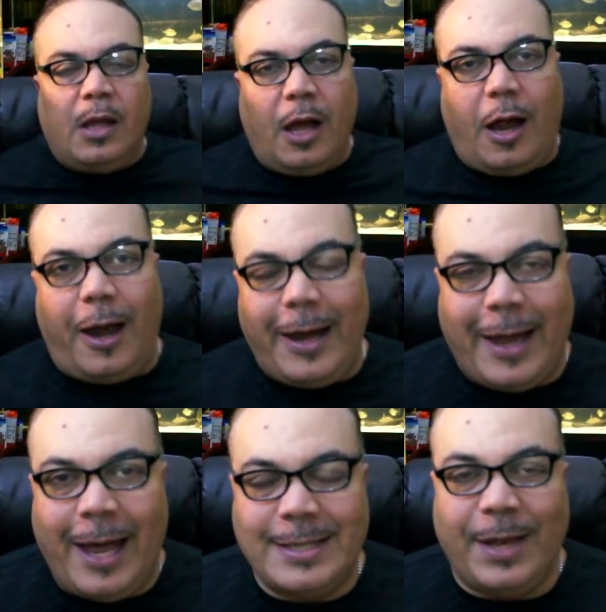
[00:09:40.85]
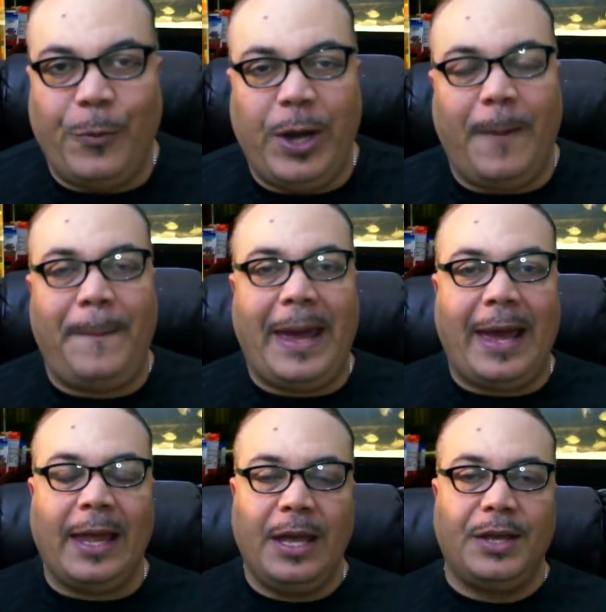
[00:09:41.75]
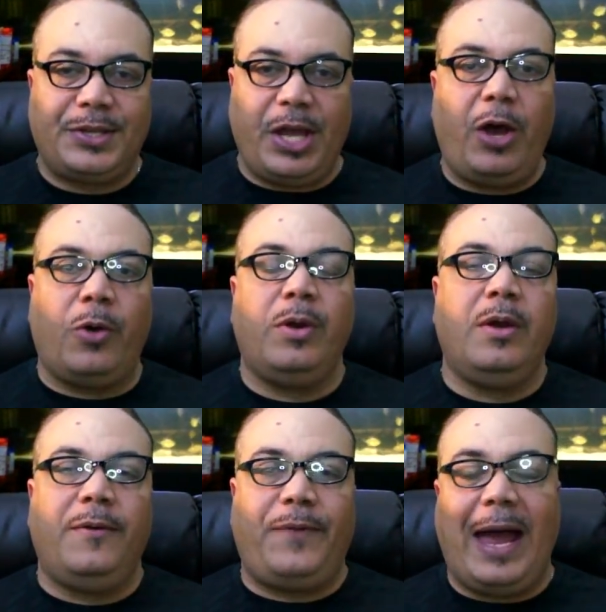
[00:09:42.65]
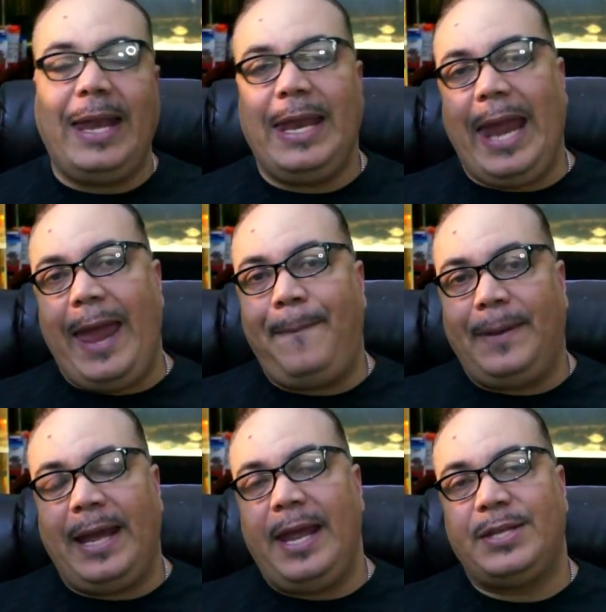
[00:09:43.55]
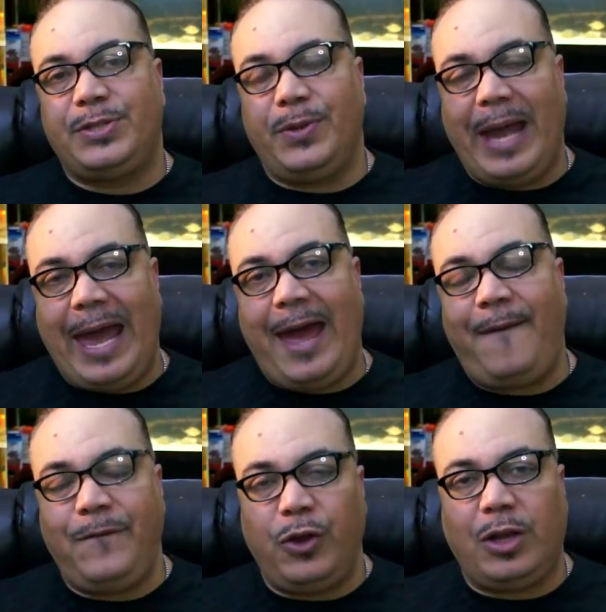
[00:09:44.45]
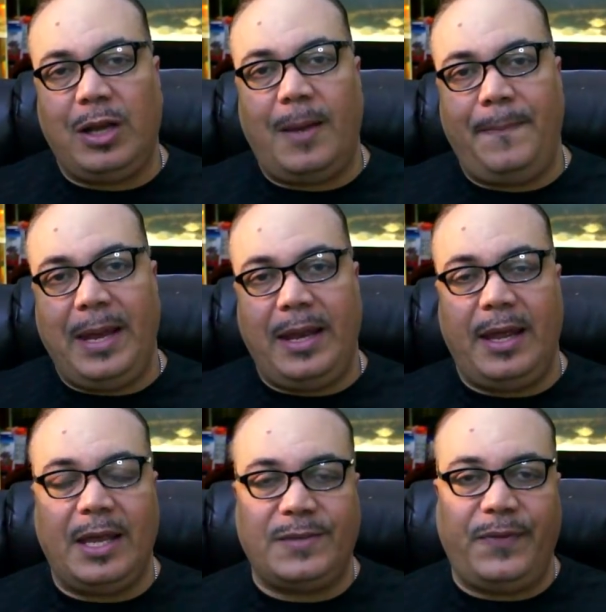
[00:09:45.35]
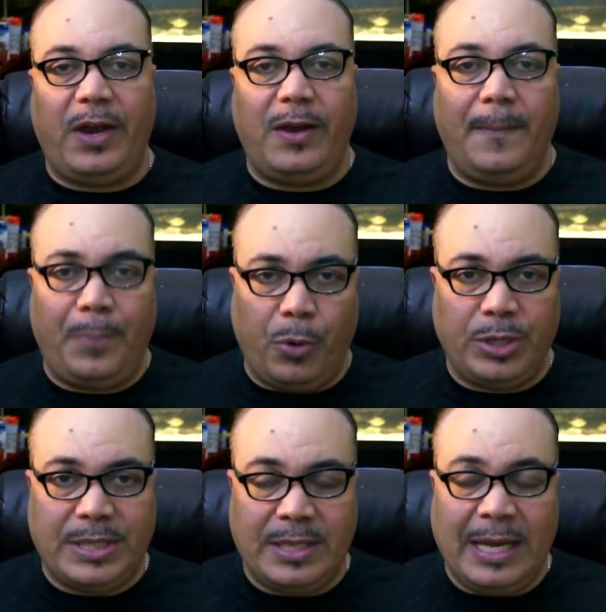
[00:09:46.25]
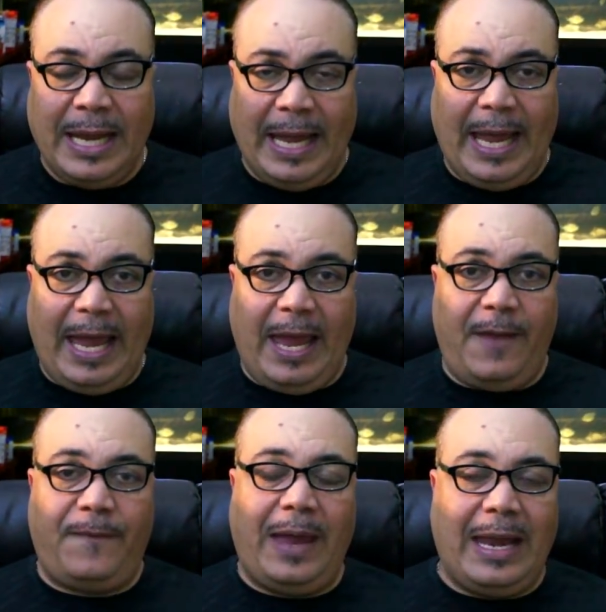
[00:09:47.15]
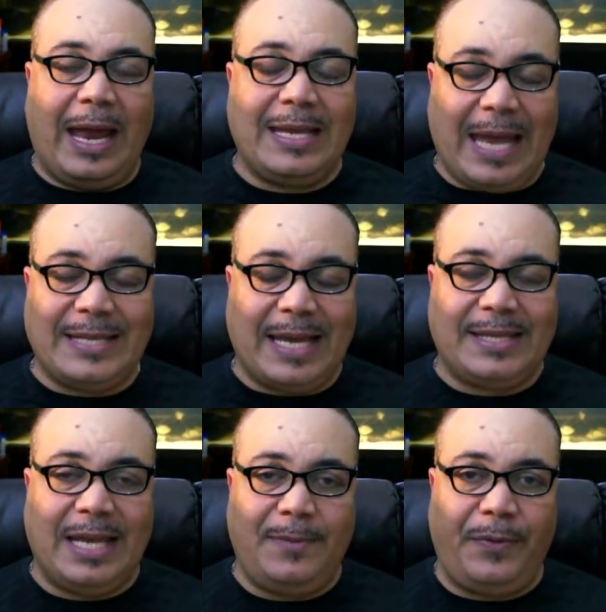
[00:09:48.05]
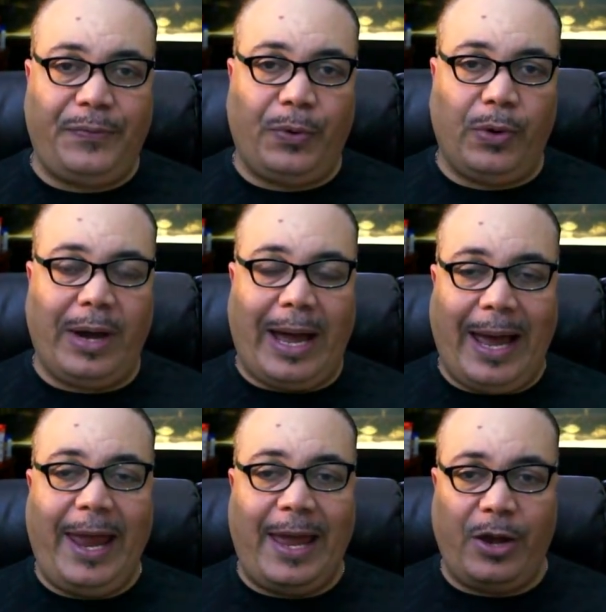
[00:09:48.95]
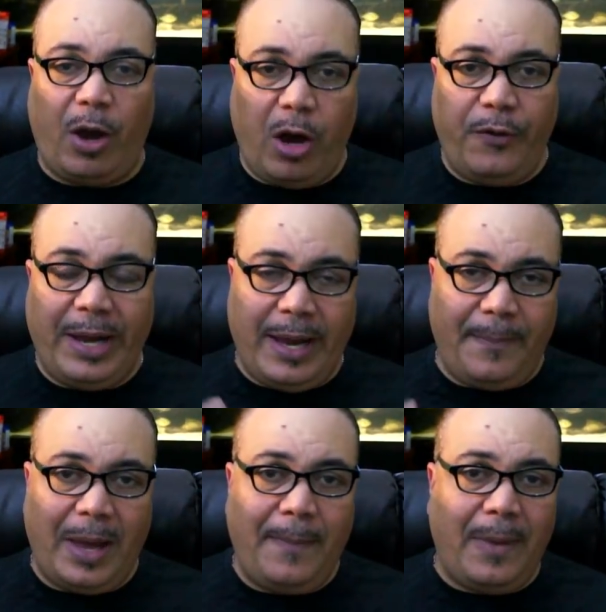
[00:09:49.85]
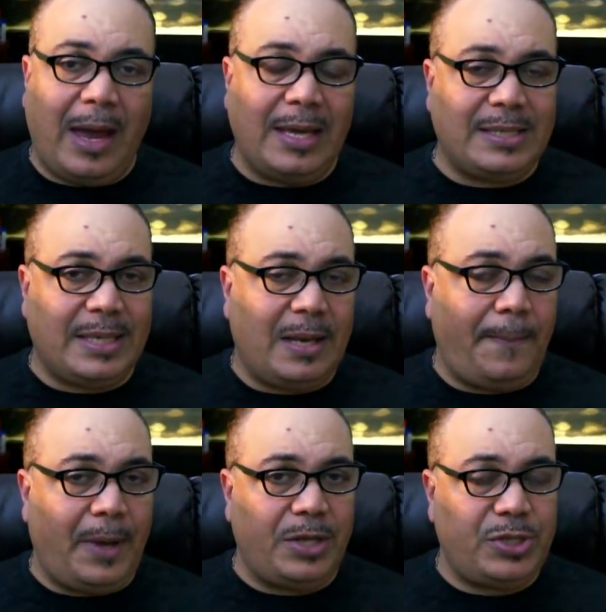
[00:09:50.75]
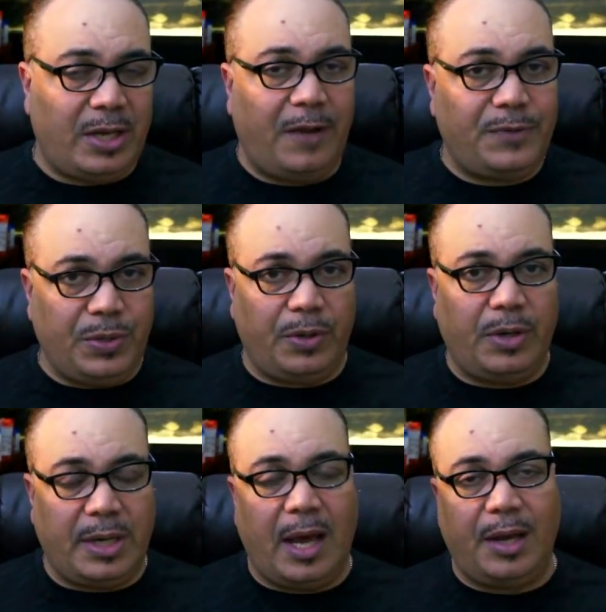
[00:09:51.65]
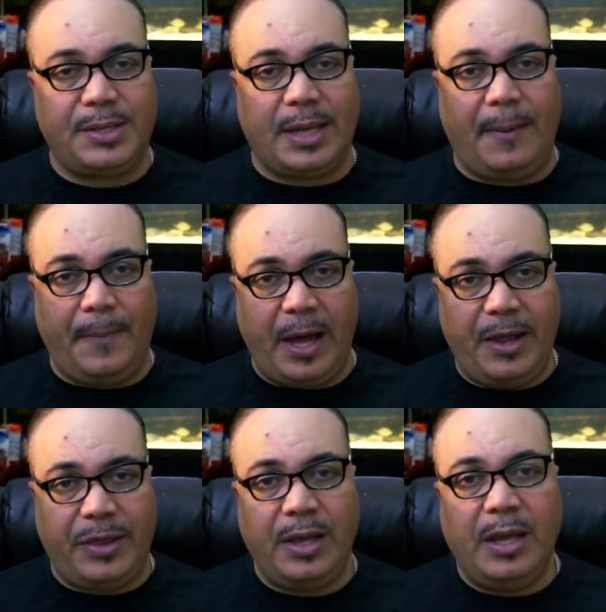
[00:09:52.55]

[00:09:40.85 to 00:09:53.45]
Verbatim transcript: Alright guys, and we are back. So, finding a place to have your club meeting is very important. It, and I, as I said before, I had already in my mind set a budget of $200 a month,